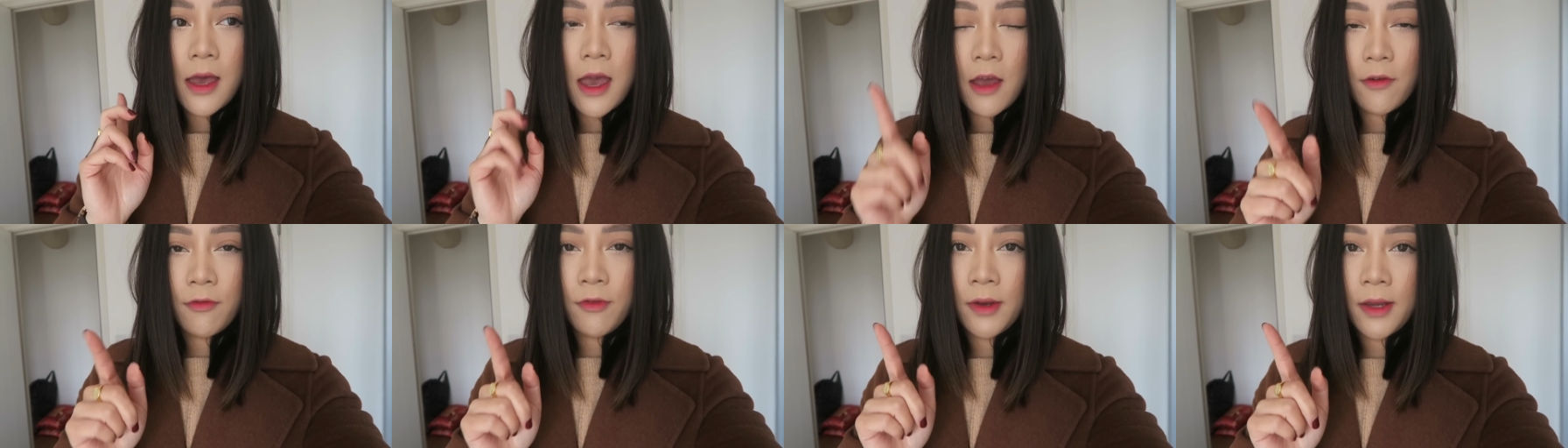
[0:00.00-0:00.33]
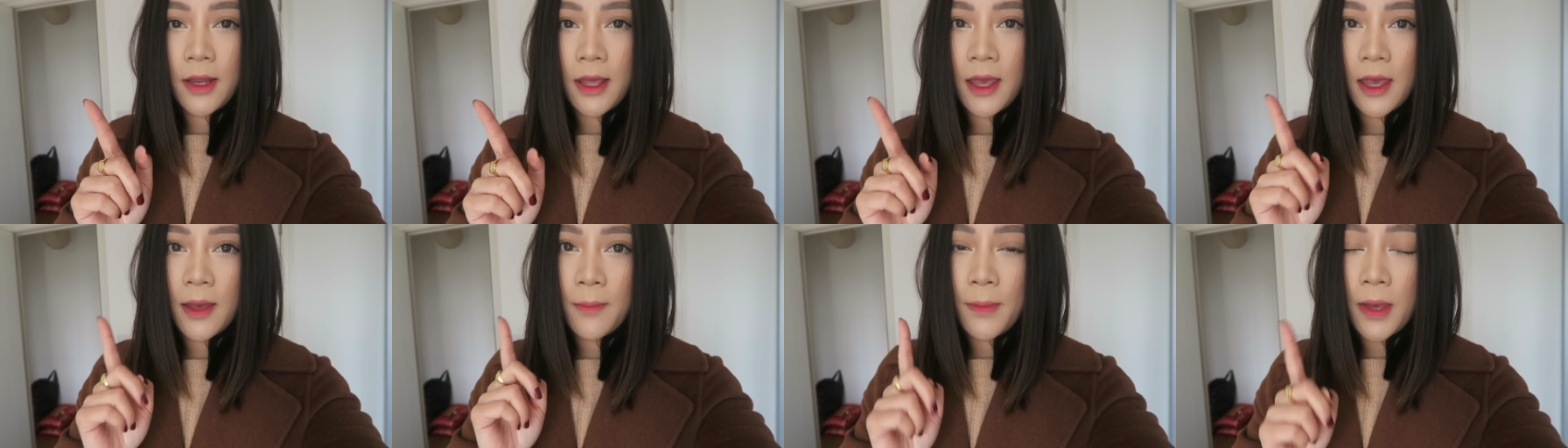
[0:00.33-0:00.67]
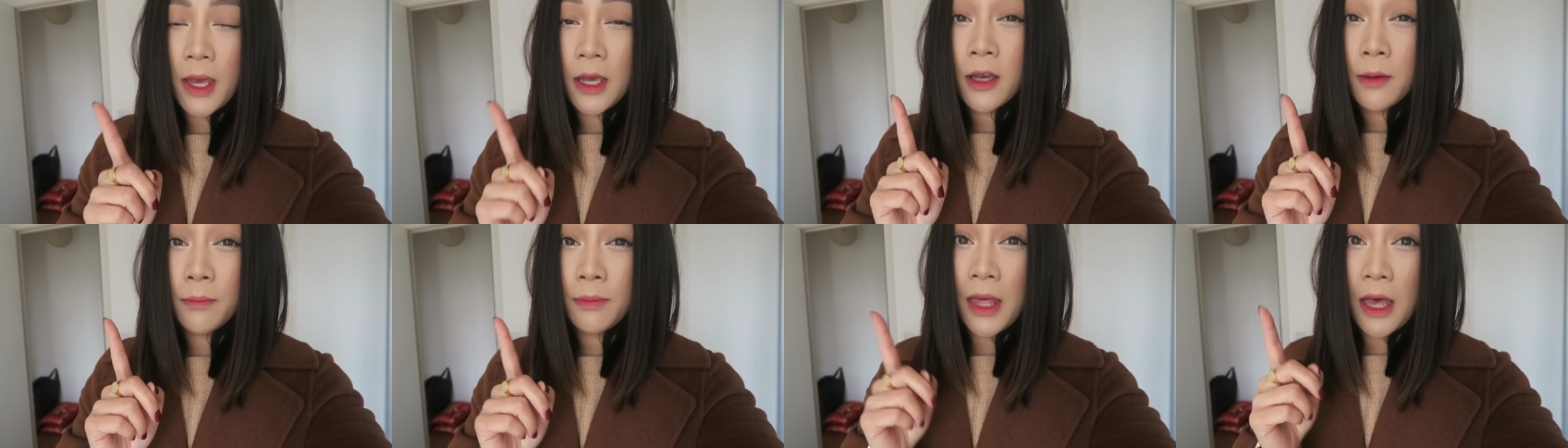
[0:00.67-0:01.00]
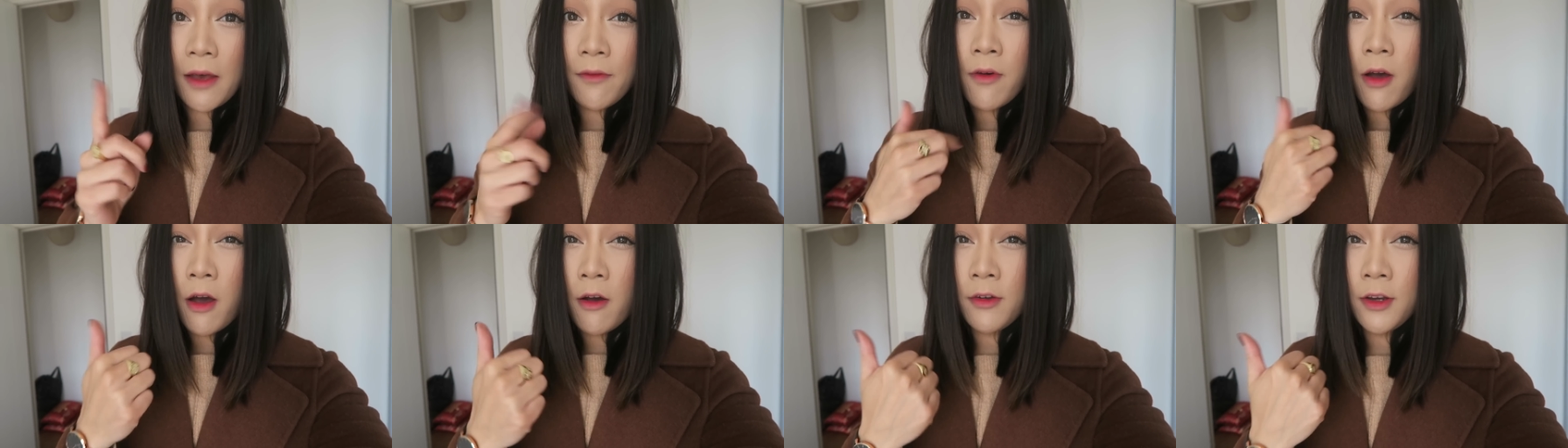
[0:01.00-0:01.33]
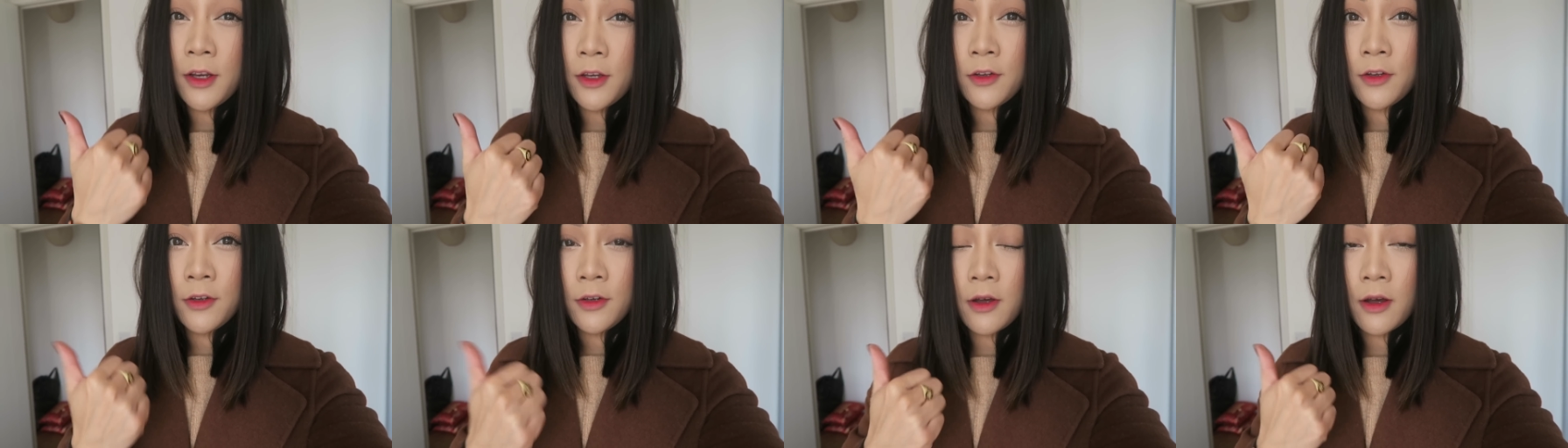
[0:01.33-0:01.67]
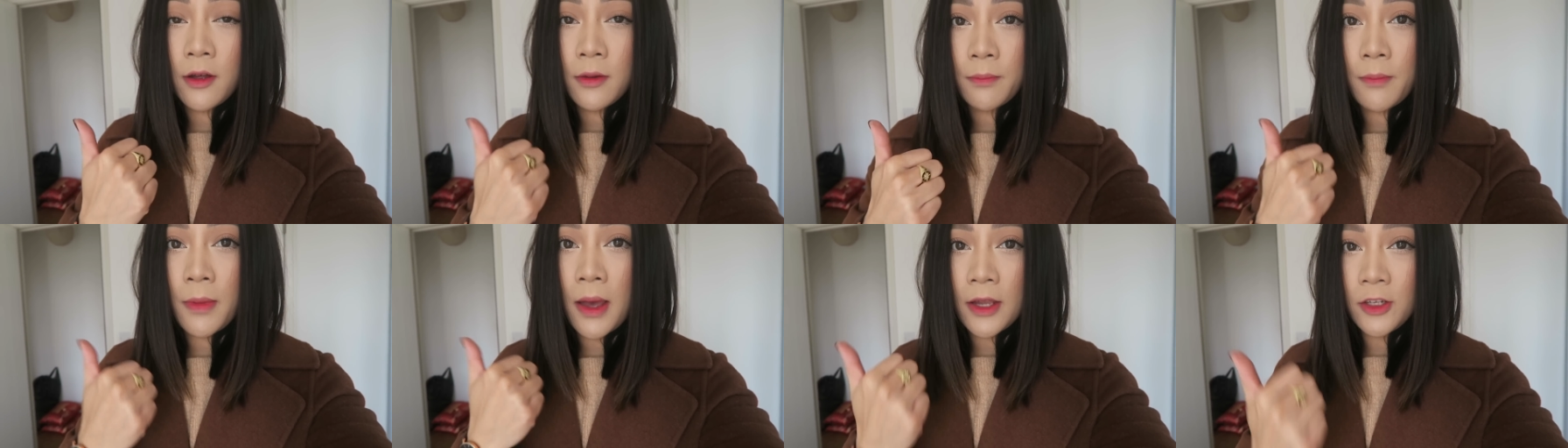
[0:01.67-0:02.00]
everyday makeup that I've already done
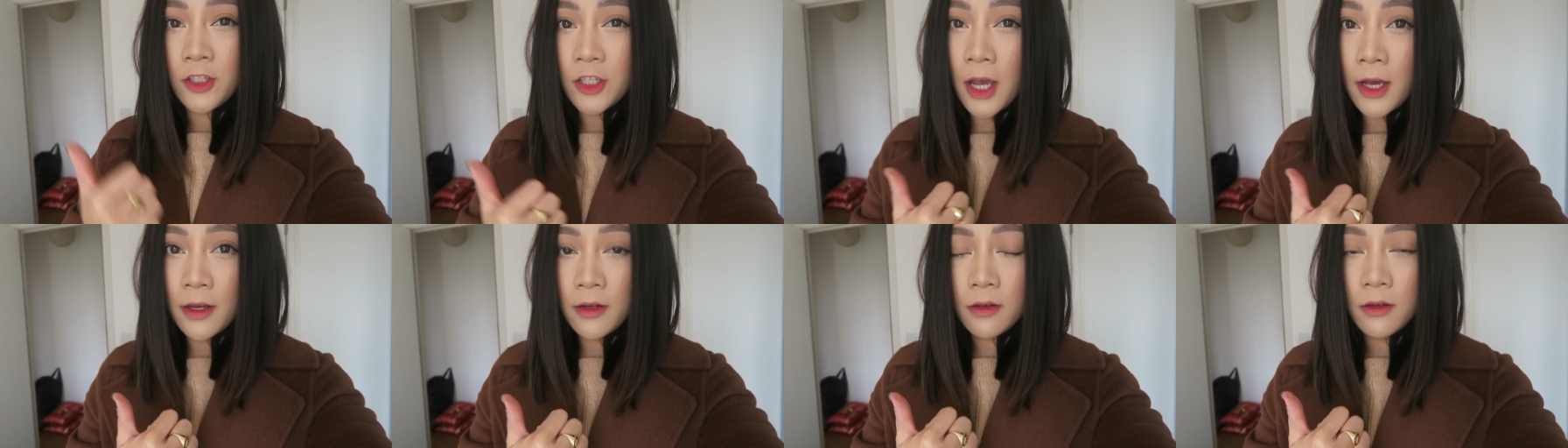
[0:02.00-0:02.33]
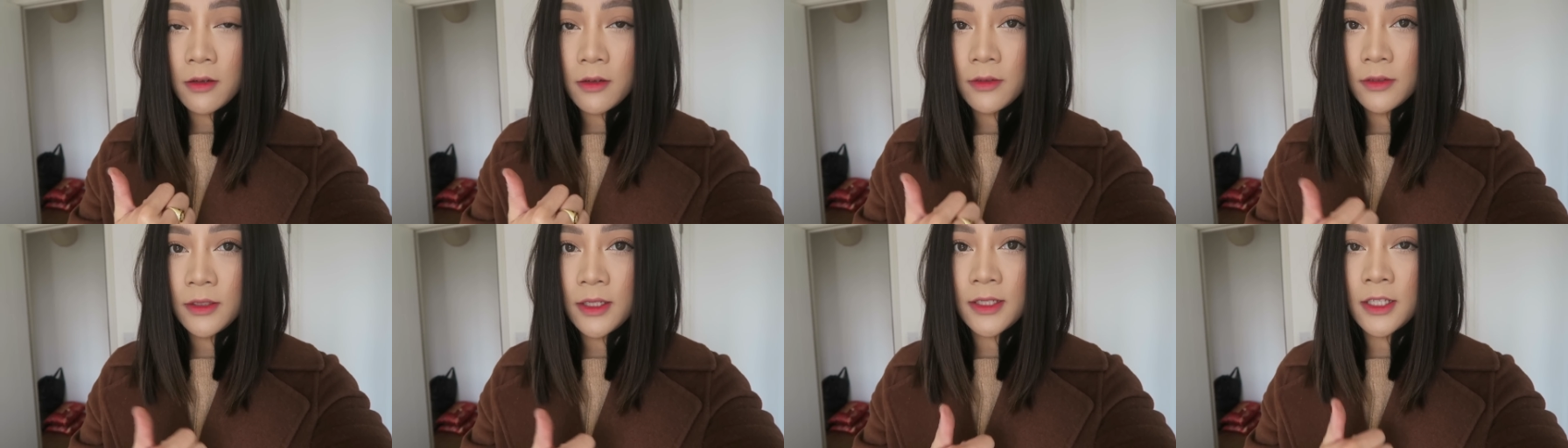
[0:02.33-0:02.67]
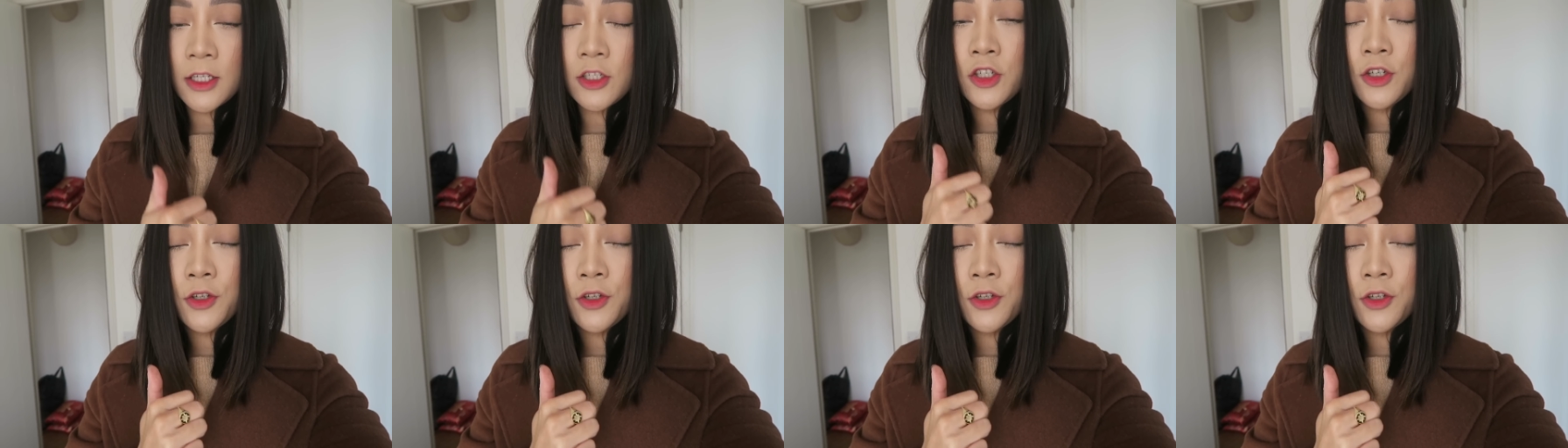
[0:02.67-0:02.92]
on my channel. There's a